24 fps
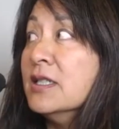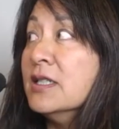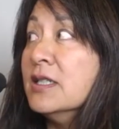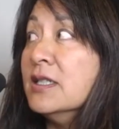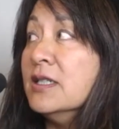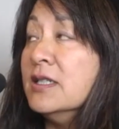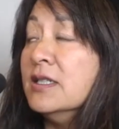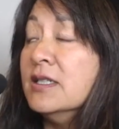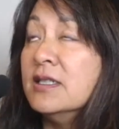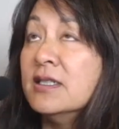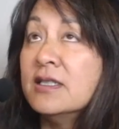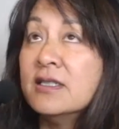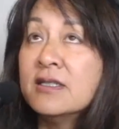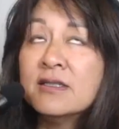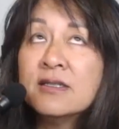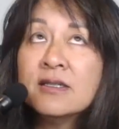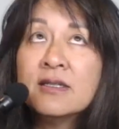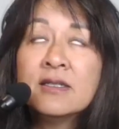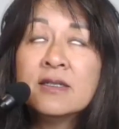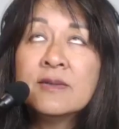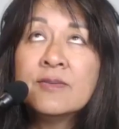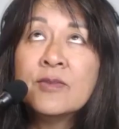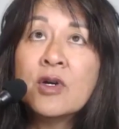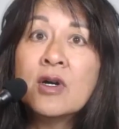in
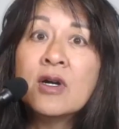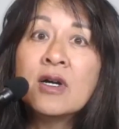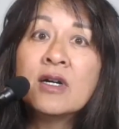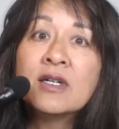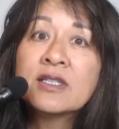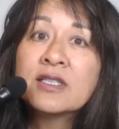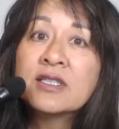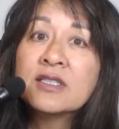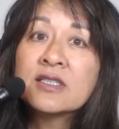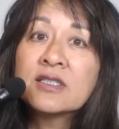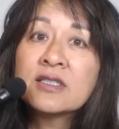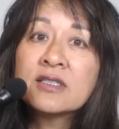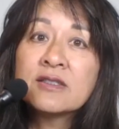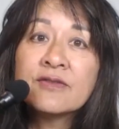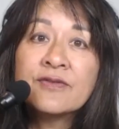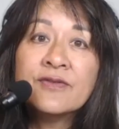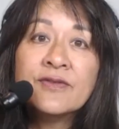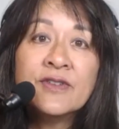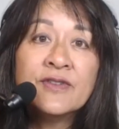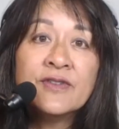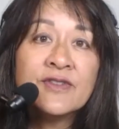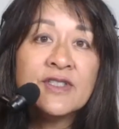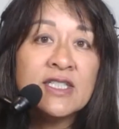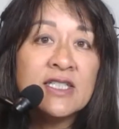August
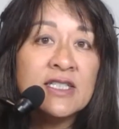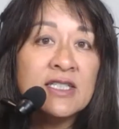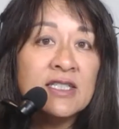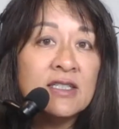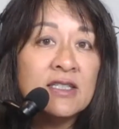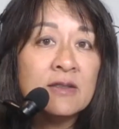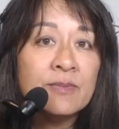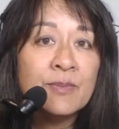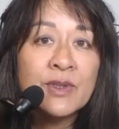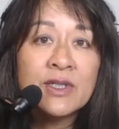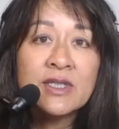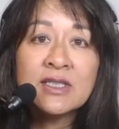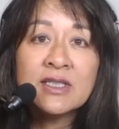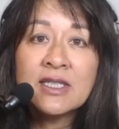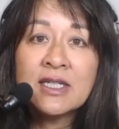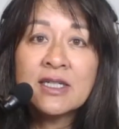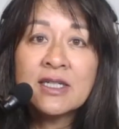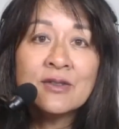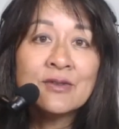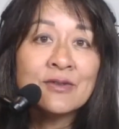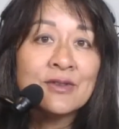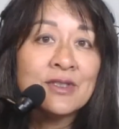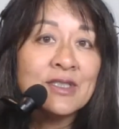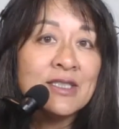15th, but I
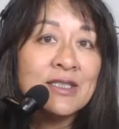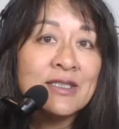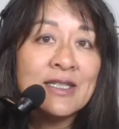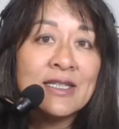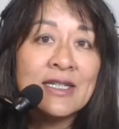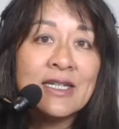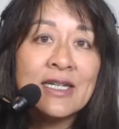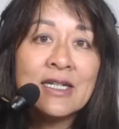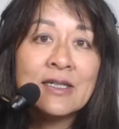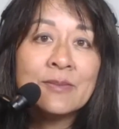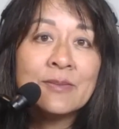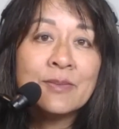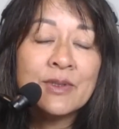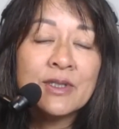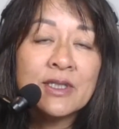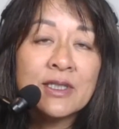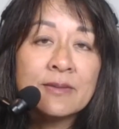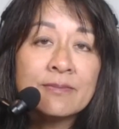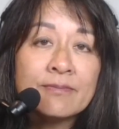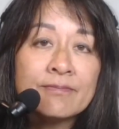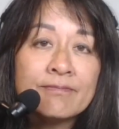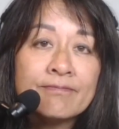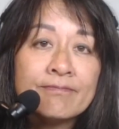don't see that happening.